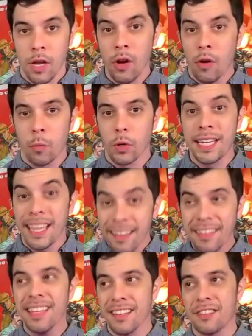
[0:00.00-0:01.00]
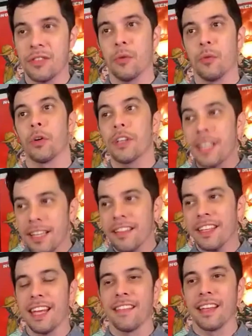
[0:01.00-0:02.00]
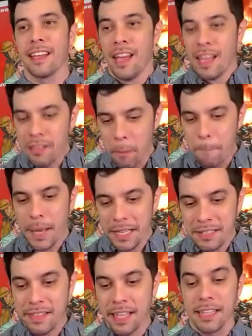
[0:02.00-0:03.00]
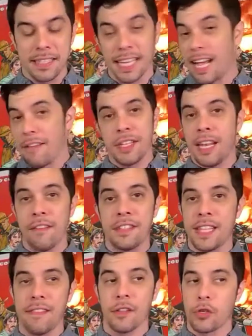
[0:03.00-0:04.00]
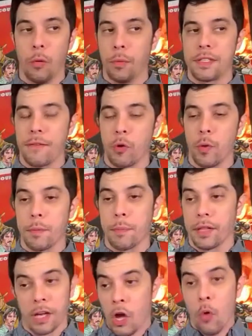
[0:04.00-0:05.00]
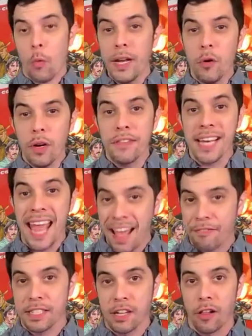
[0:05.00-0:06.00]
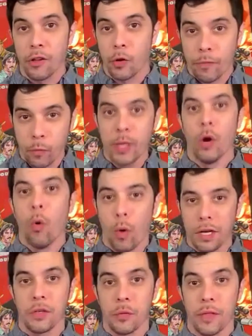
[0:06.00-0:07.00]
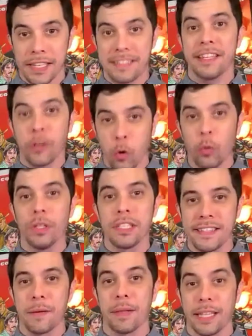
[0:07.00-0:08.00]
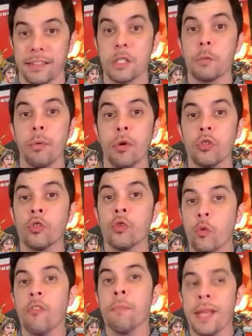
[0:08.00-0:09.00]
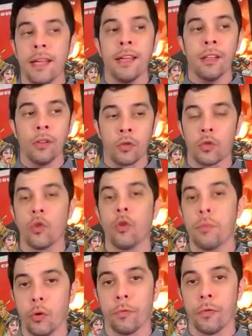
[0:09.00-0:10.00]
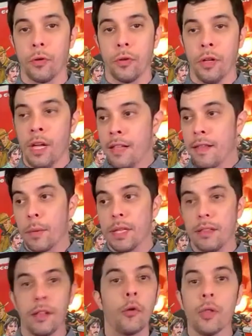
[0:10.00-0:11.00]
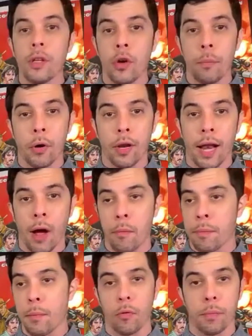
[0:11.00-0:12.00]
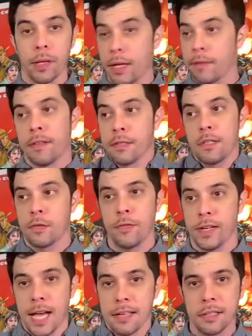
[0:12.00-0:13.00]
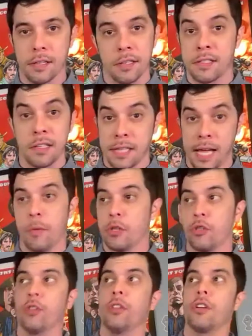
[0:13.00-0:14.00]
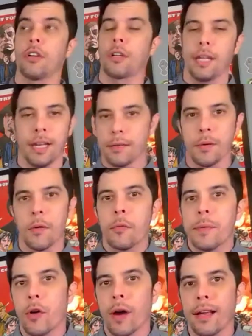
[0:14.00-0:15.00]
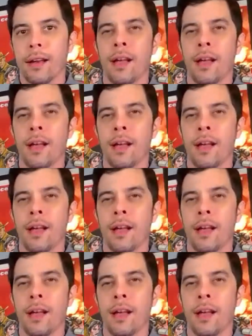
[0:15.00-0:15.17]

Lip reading: no, we're killing it, dude. We're killing it. And like the best thing is like I've said this almost every week, but like we don't even have to color if we don't want to. That's the coolest thing about like this book. You are making it look so beautiful that we literally could put it out and people would be like, "This is fantastic. This is how it should look," and it would be great.